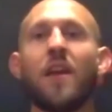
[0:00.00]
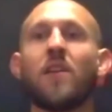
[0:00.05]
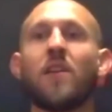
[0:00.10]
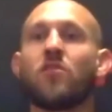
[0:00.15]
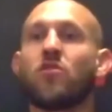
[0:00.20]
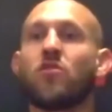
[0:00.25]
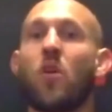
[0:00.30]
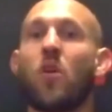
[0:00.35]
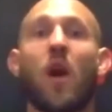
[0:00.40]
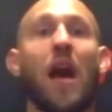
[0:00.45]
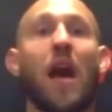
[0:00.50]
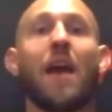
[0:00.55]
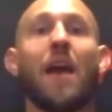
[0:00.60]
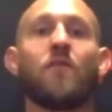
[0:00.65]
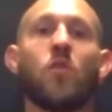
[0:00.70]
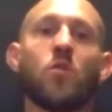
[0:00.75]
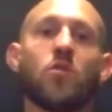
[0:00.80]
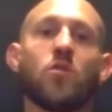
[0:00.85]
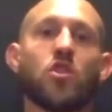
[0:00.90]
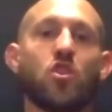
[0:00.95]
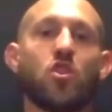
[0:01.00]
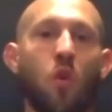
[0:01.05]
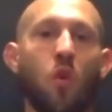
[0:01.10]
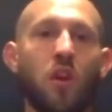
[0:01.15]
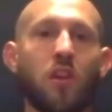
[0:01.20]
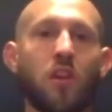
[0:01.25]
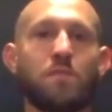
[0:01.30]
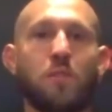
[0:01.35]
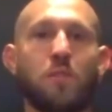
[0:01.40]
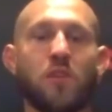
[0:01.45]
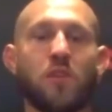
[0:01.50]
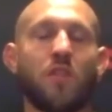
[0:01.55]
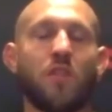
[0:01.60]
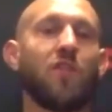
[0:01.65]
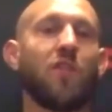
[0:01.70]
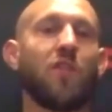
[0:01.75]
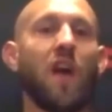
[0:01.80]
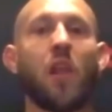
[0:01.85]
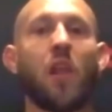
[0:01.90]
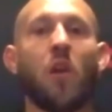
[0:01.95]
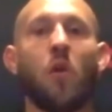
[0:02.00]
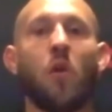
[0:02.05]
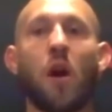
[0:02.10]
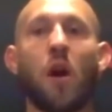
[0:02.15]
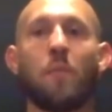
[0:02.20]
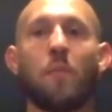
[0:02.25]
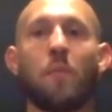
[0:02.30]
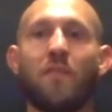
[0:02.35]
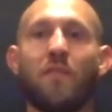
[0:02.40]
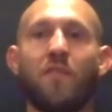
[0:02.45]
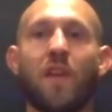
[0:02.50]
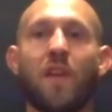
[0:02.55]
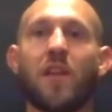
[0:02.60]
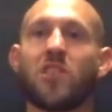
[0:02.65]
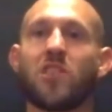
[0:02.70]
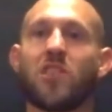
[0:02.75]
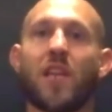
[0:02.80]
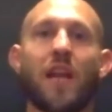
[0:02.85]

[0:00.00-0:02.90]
So I have no choice but to follow up and finish.